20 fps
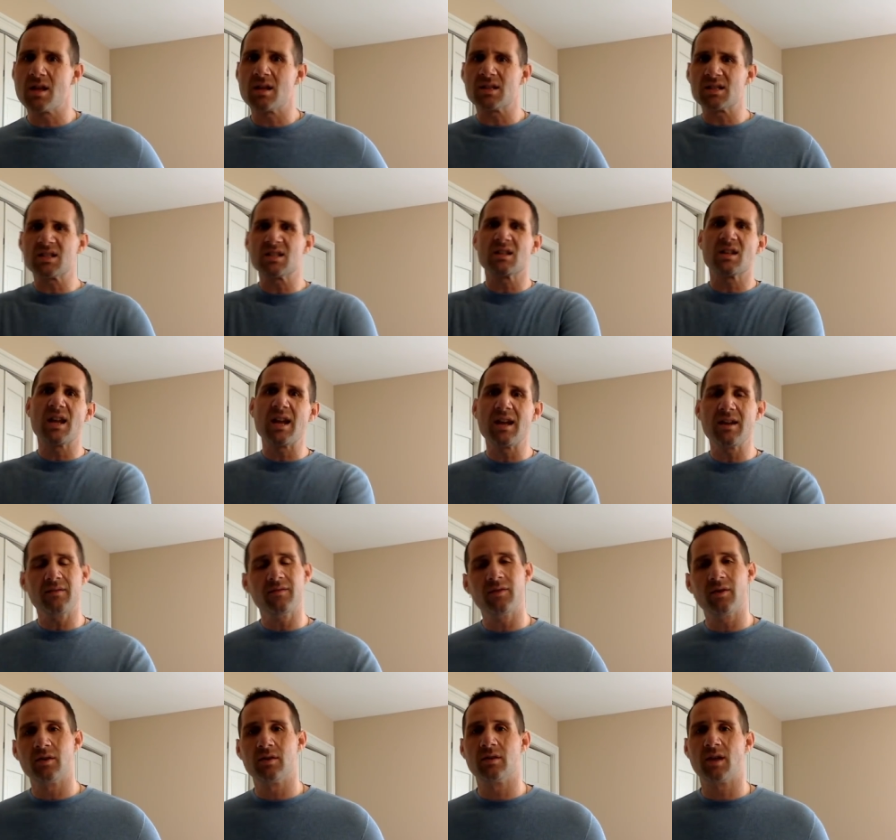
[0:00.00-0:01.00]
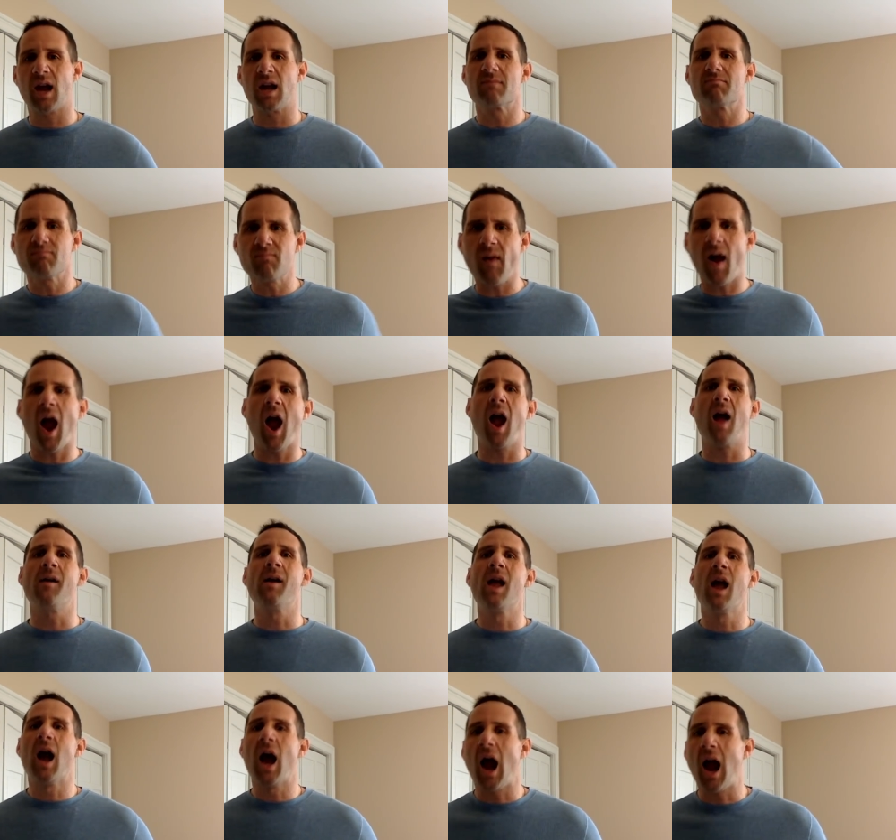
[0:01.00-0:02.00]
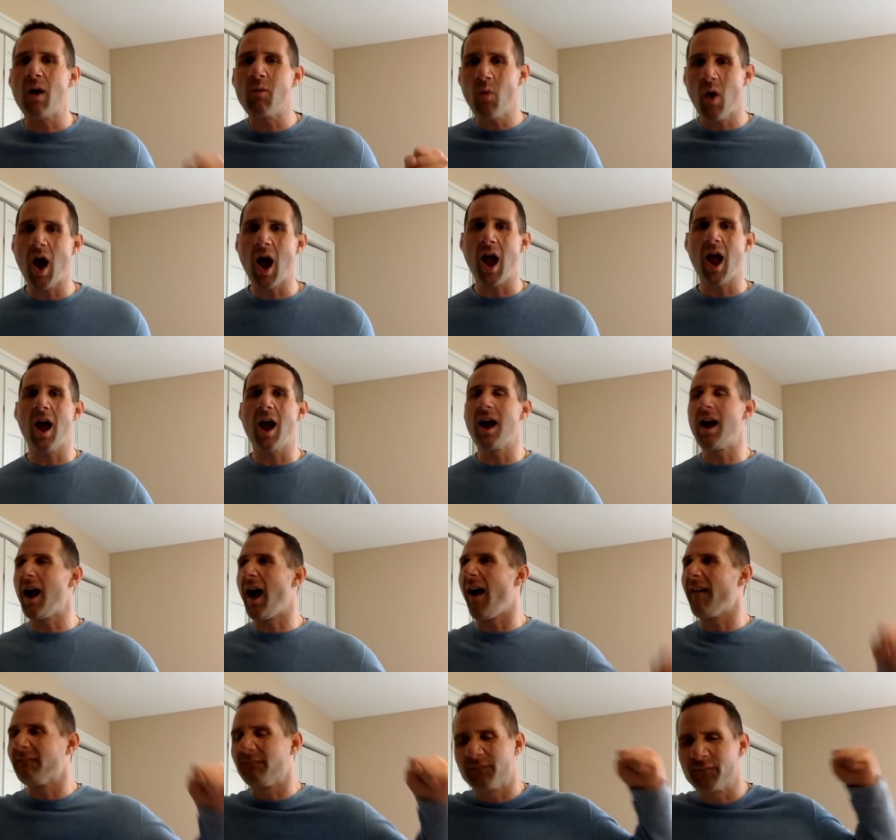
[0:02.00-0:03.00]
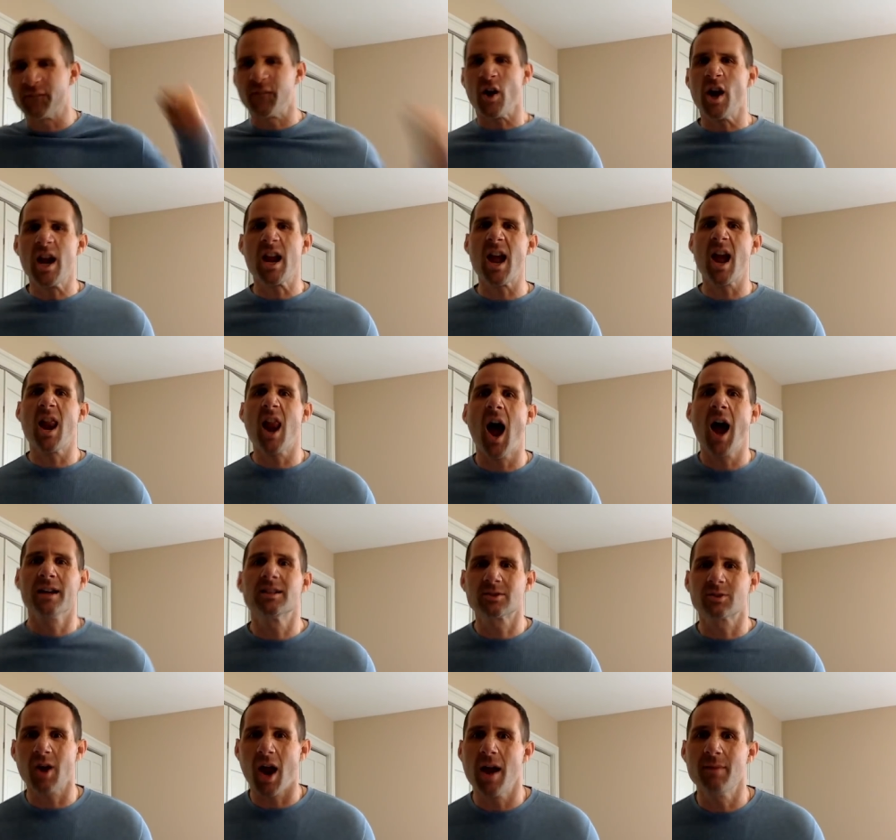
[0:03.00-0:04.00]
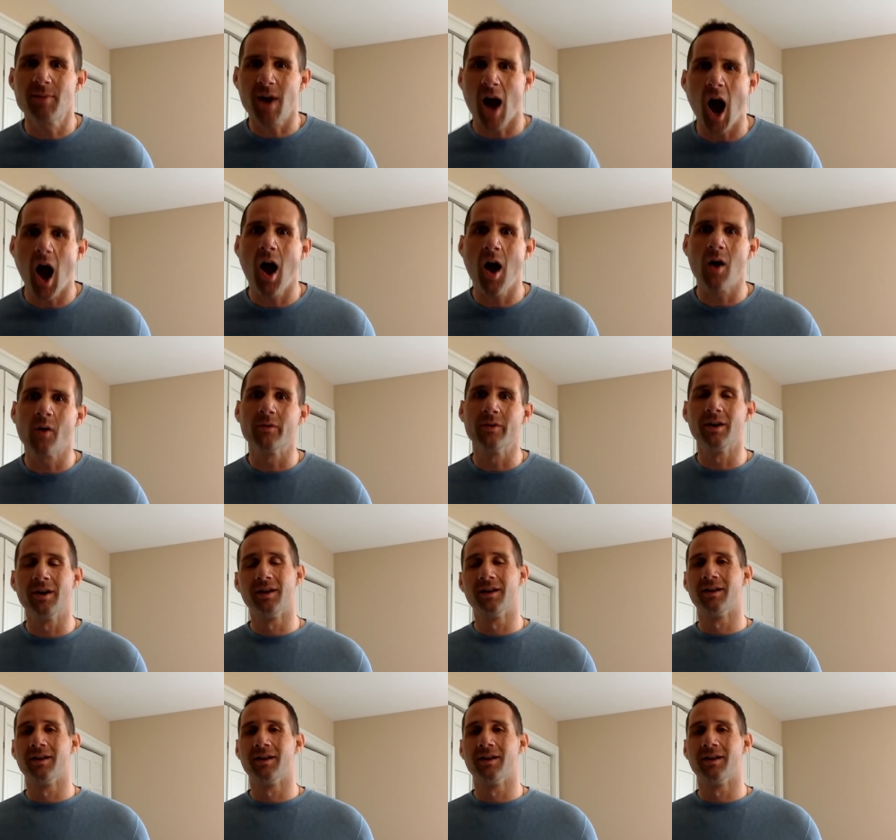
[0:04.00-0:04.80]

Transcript: sleeve, like, "Ma, I want a freaking ice cream cone,"